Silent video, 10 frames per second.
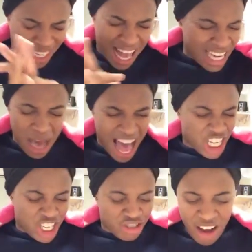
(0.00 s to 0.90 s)
Cara,
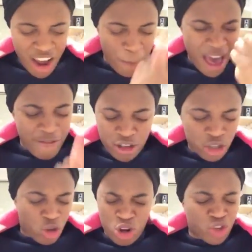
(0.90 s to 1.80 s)
I dry up every
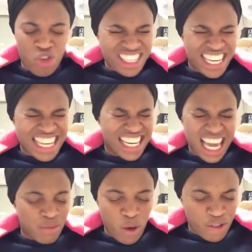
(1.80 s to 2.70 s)
sore throat in the
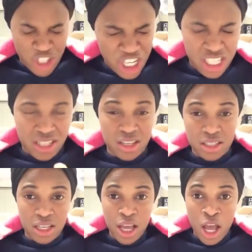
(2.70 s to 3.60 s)
name of
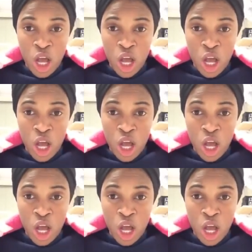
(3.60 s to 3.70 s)
Jesus.